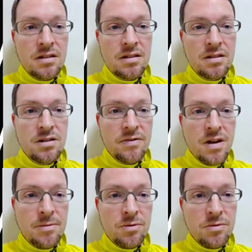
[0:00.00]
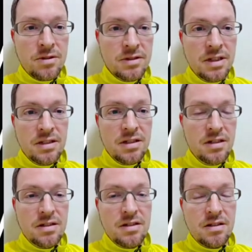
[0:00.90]
Your phenomenal world
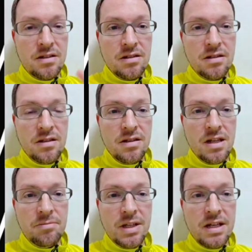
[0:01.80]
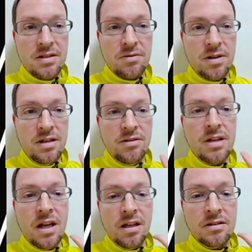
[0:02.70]
is the place where you
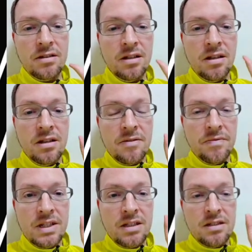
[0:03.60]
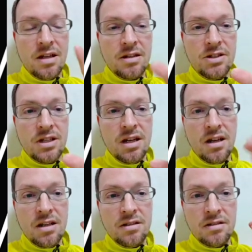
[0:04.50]
can touch
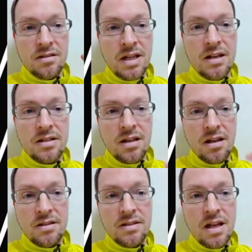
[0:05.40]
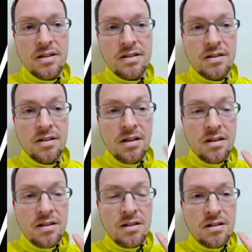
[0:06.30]
and taste and sense
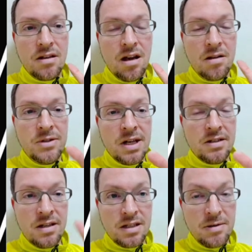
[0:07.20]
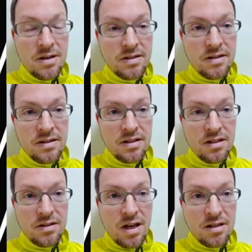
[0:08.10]
objects and experiences in
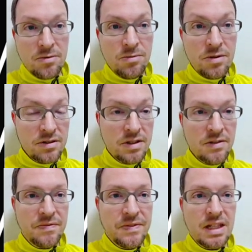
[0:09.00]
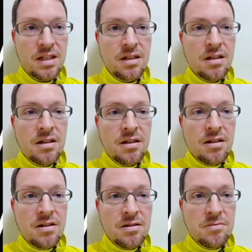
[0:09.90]
the tangible world
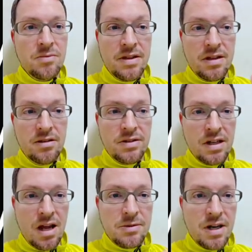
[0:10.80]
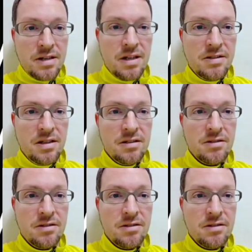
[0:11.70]
with using abstract sensing.